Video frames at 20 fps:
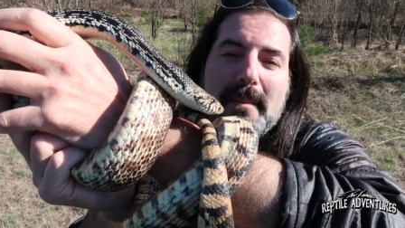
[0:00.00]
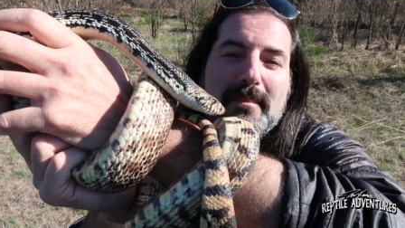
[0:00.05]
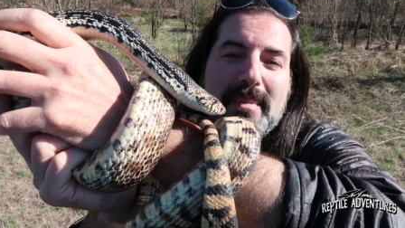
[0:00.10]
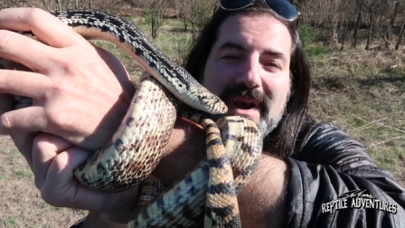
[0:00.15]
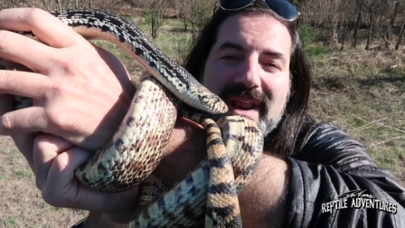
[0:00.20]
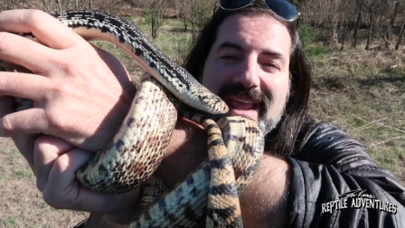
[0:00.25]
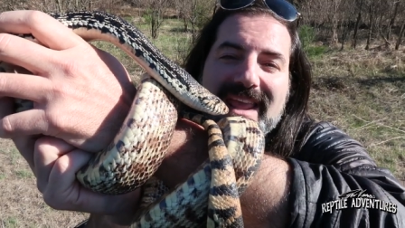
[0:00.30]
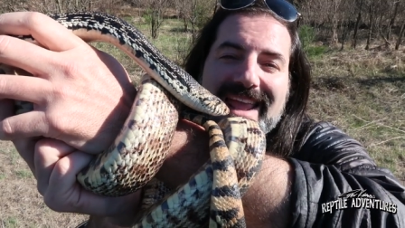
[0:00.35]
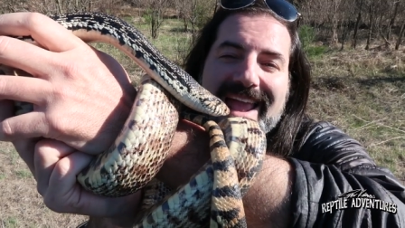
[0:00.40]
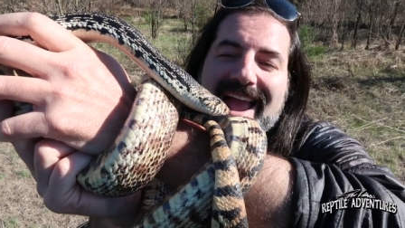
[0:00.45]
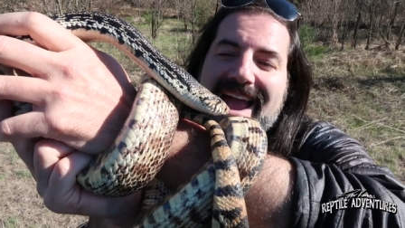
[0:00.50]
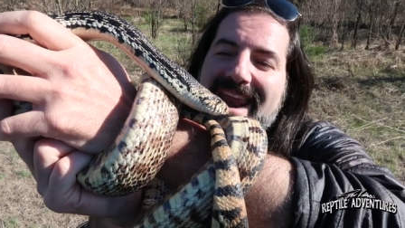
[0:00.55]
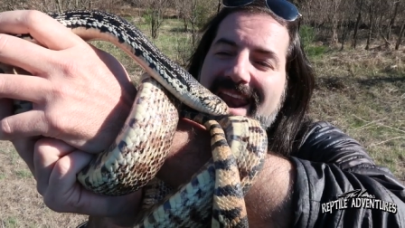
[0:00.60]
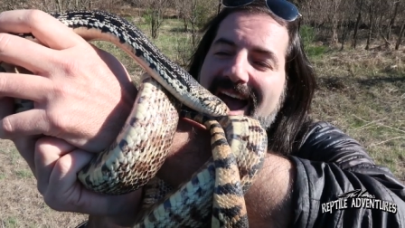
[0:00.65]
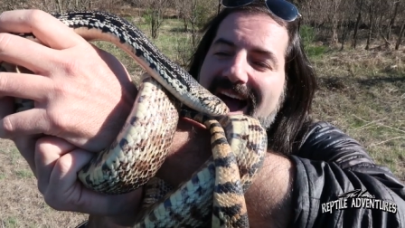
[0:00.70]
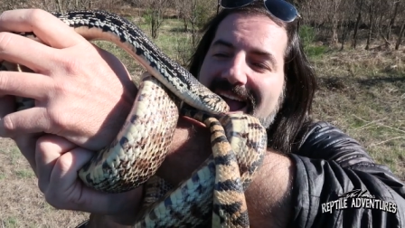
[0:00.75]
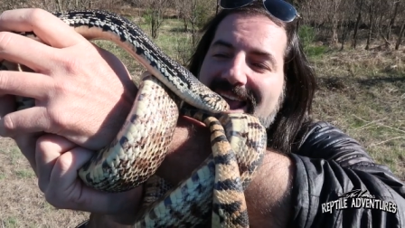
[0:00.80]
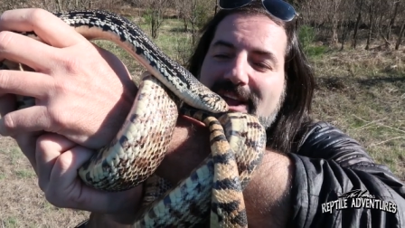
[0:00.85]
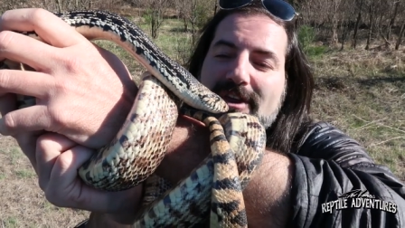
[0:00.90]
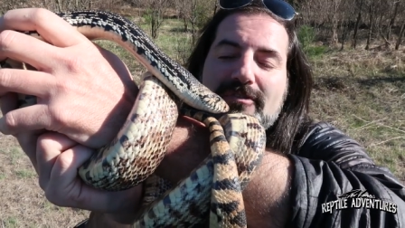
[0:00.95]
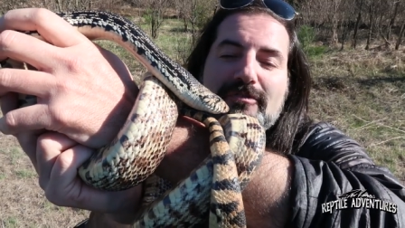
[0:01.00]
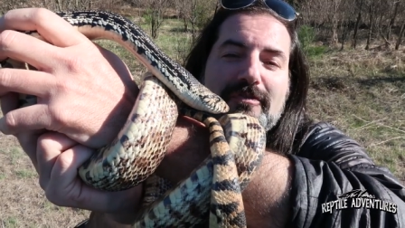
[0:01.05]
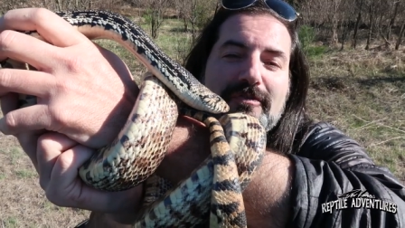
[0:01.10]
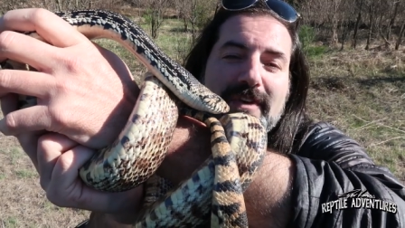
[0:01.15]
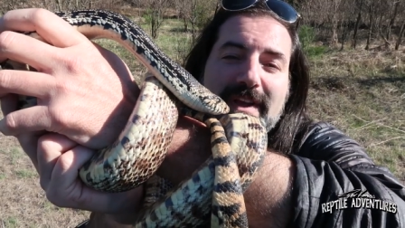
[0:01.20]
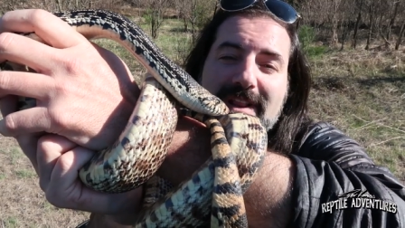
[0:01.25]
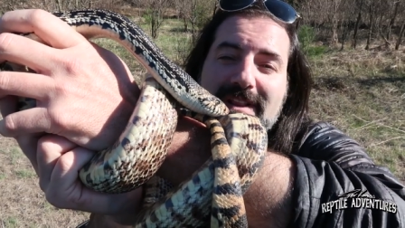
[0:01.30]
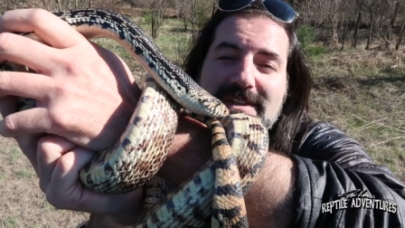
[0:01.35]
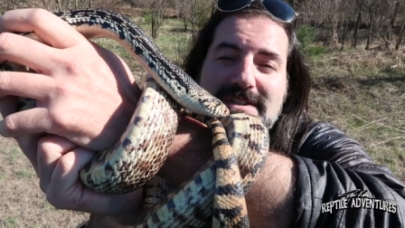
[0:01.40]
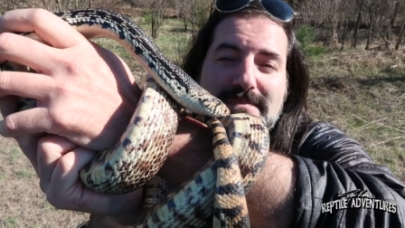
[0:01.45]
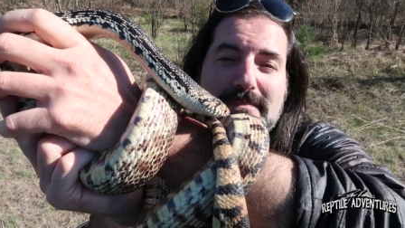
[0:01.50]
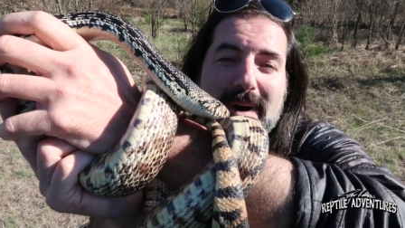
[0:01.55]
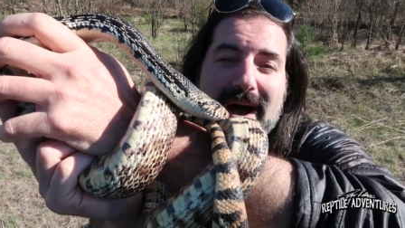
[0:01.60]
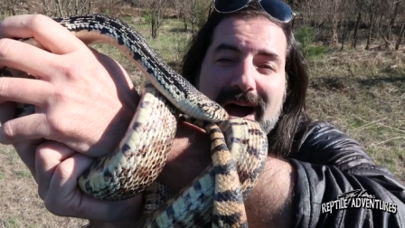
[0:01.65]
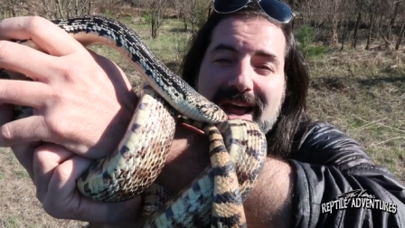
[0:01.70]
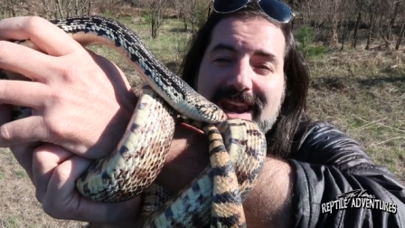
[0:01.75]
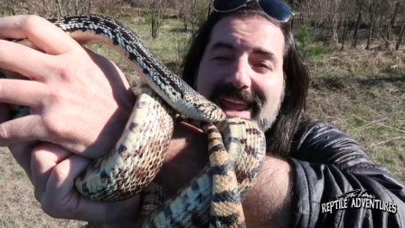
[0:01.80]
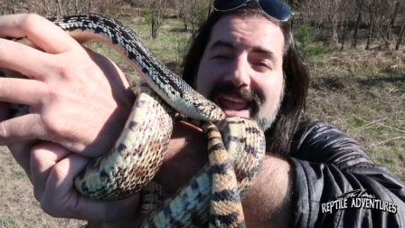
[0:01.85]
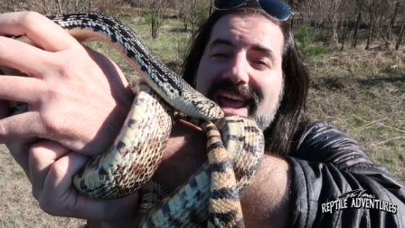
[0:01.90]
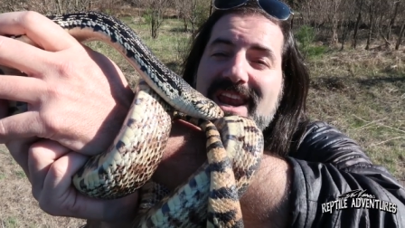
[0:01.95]
But again, I can feel his
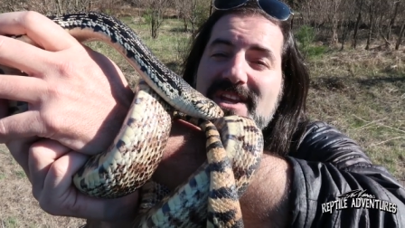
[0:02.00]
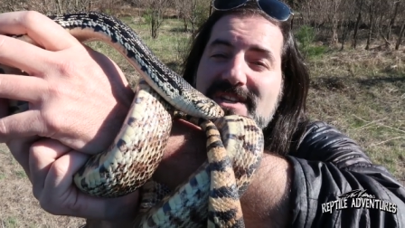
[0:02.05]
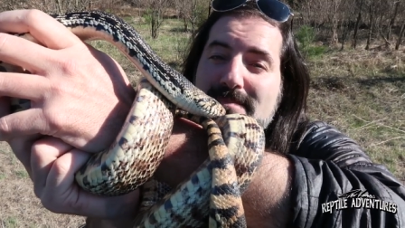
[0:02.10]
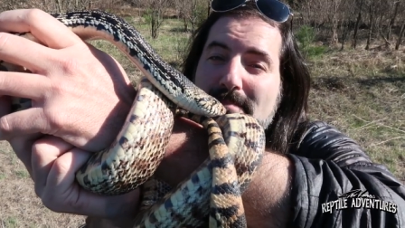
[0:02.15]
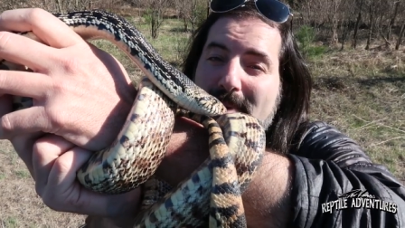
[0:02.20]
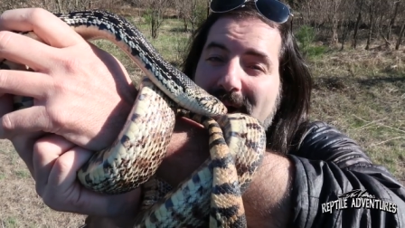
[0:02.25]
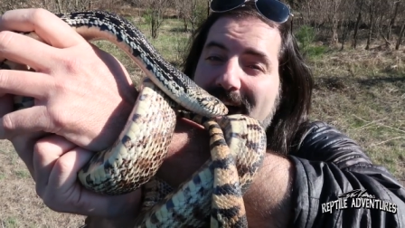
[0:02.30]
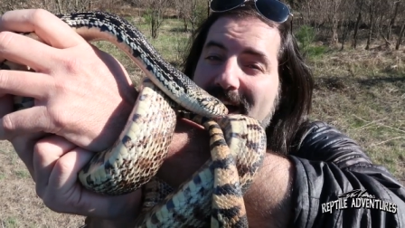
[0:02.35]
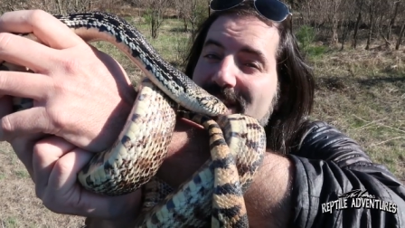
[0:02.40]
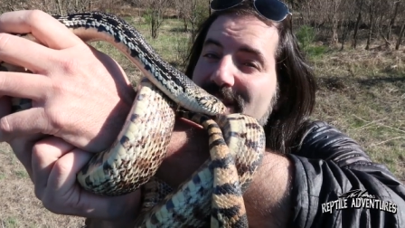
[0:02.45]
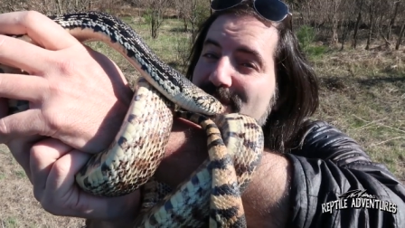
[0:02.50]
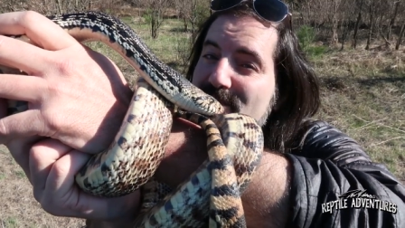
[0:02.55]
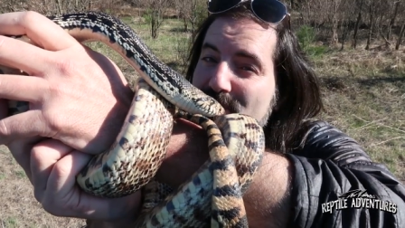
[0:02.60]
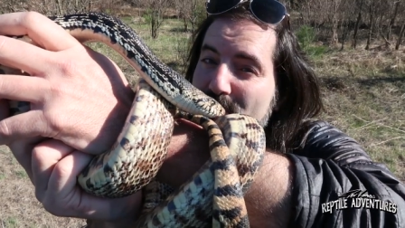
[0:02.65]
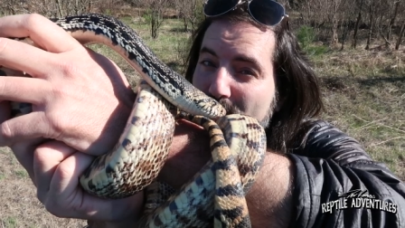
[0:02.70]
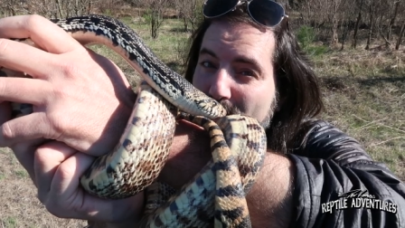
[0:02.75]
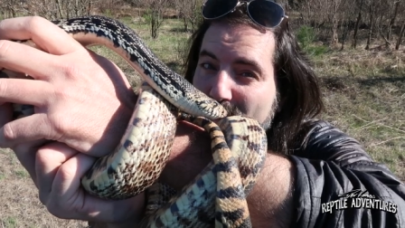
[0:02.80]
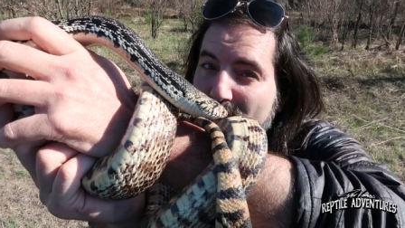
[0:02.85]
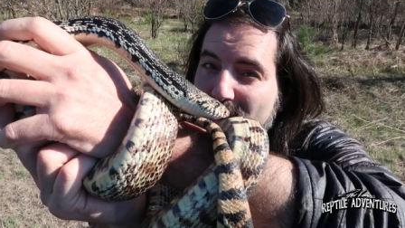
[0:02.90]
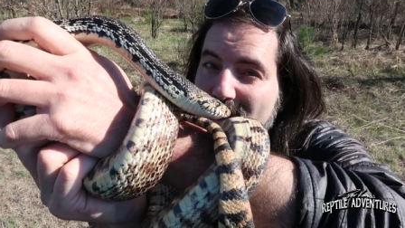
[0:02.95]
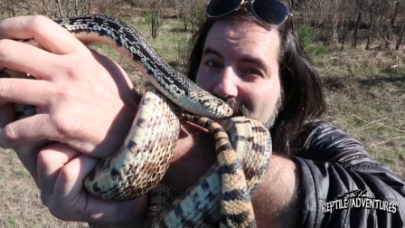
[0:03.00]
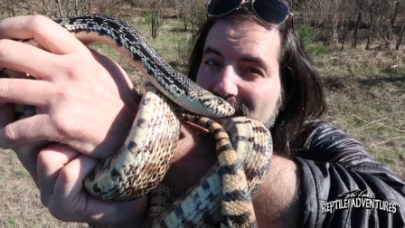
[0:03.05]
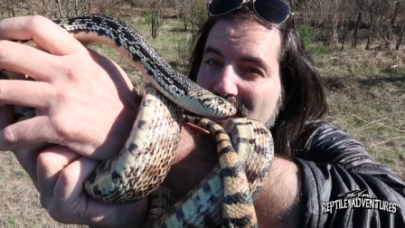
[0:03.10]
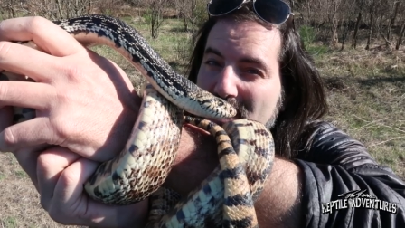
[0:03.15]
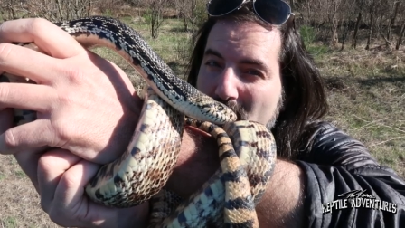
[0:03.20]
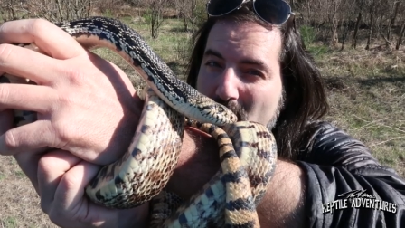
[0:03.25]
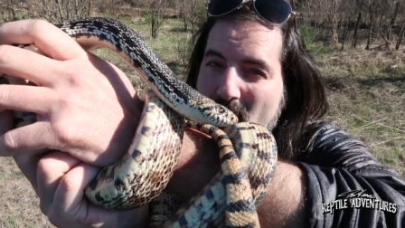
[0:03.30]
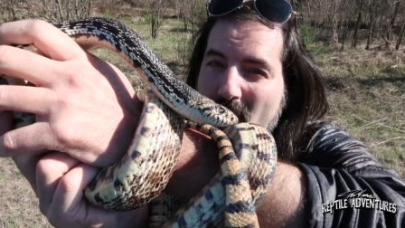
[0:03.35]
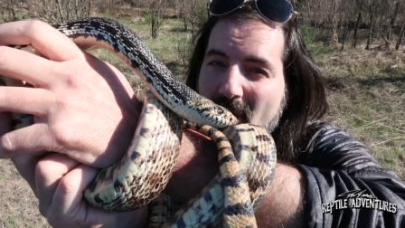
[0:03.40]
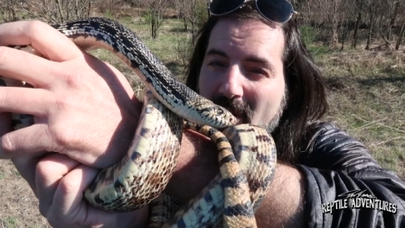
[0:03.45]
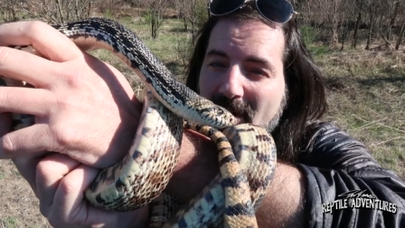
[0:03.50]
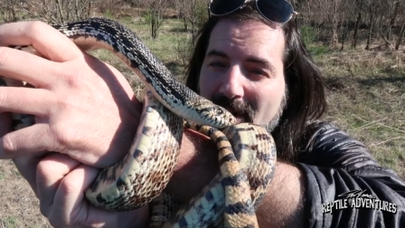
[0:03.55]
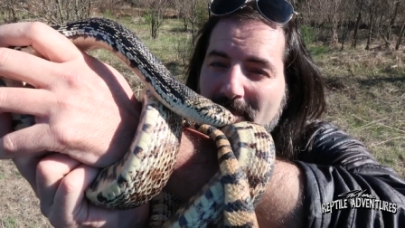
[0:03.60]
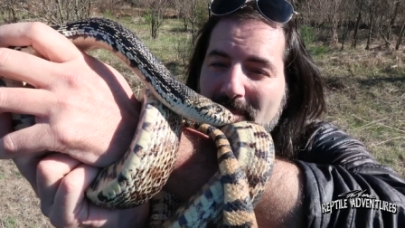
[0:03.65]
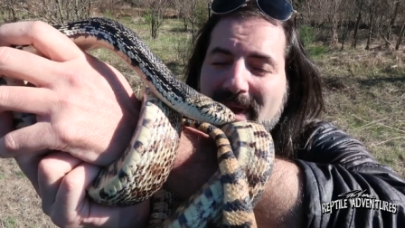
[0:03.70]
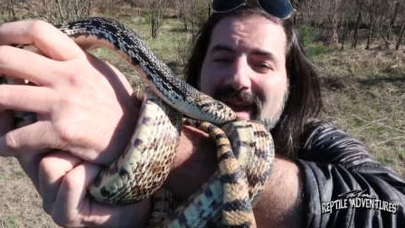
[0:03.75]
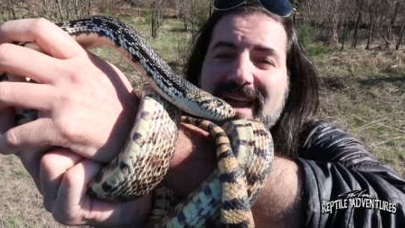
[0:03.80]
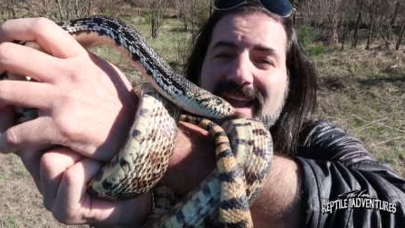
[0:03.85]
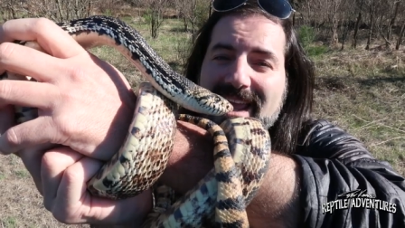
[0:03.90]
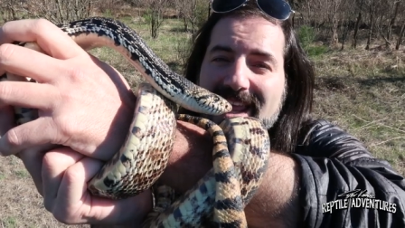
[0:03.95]
body and his body is really
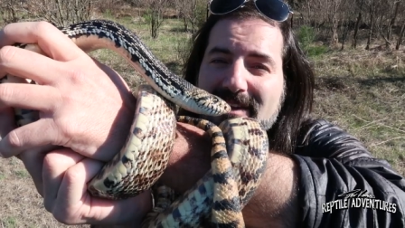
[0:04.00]
warm,